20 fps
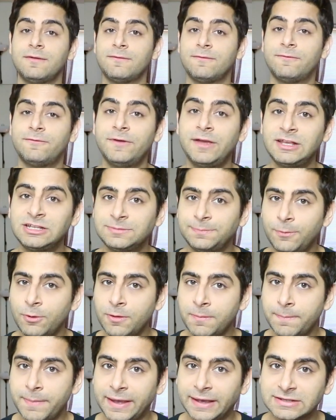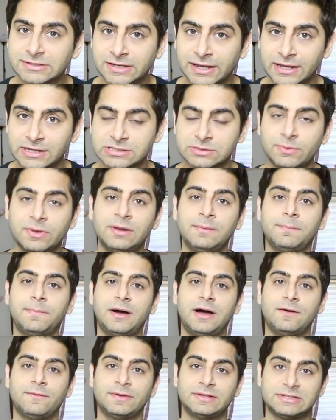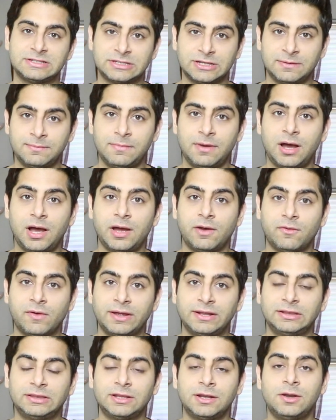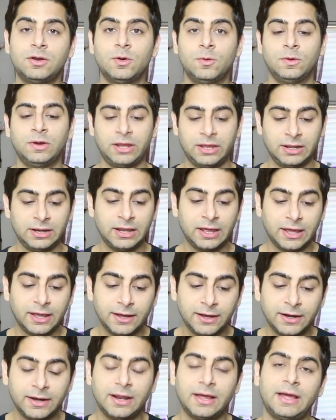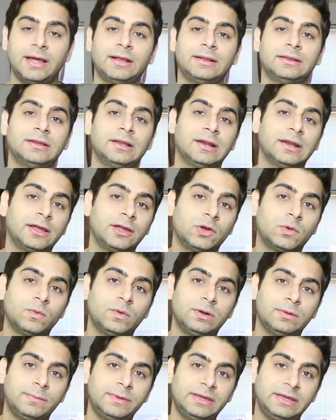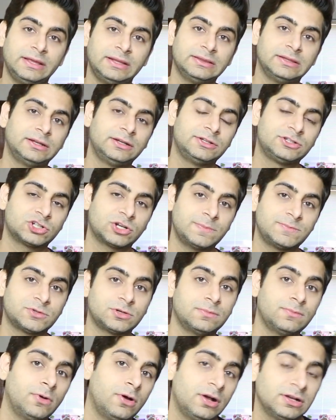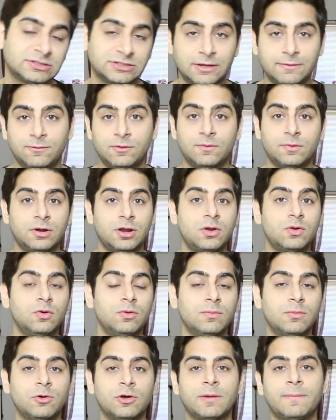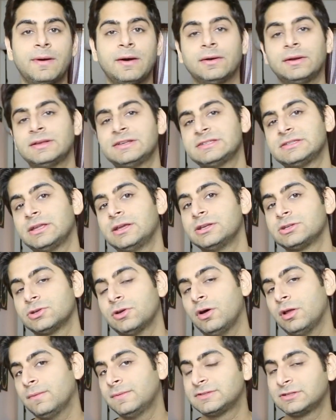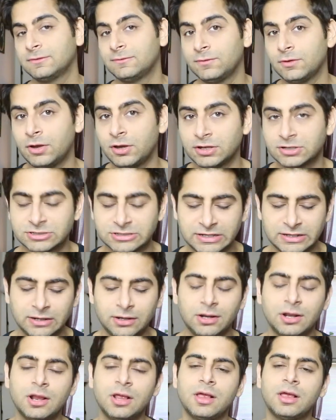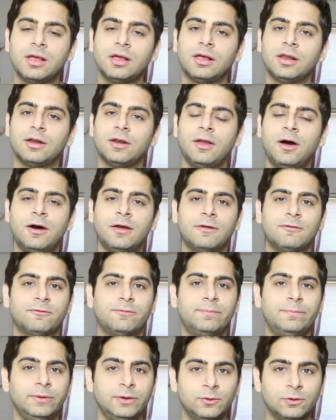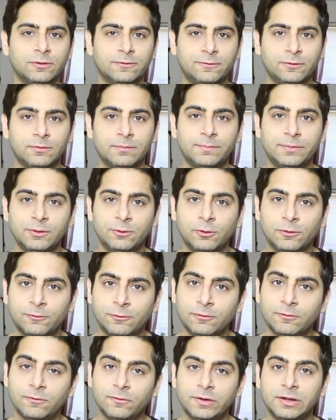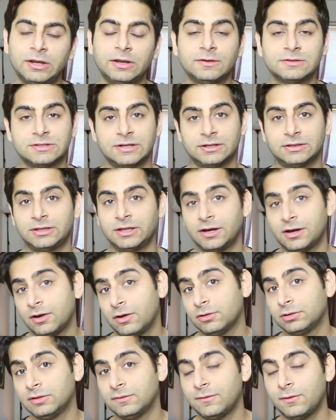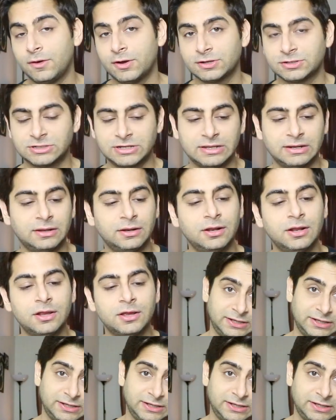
Facebook page as well, Bhavan Sim. I write the note in here and the link will be in the description box. If you want to know more about us, there's always a vlog channel. A lot of beautiful, beautiful videos are there on the vlog channel.